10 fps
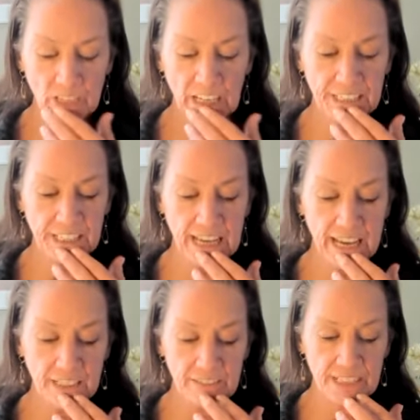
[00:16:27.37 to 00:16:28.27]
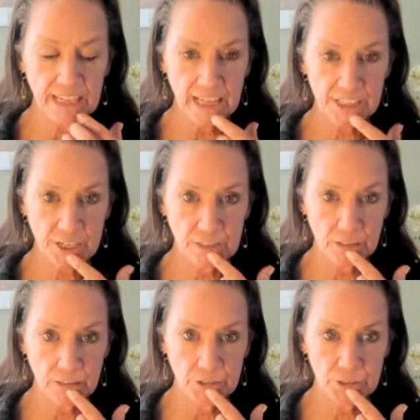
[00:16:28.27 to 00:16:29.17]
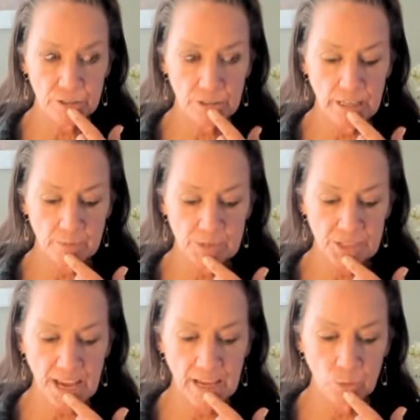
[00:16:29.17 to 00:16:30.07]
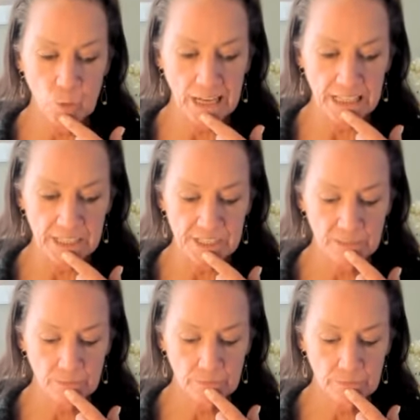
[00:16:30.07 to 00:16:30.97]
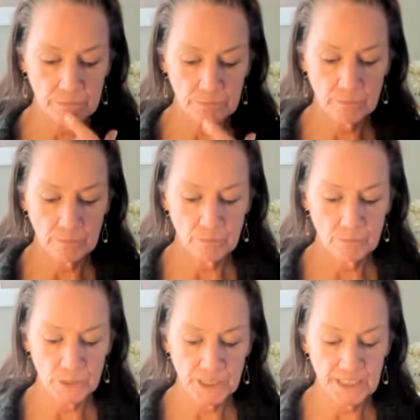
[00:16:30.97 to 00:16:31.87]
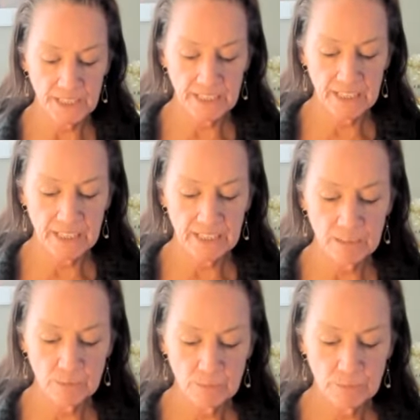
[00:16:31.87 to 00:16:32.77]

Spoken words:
At the end of the exhale, close your lips and wait. Breathe in.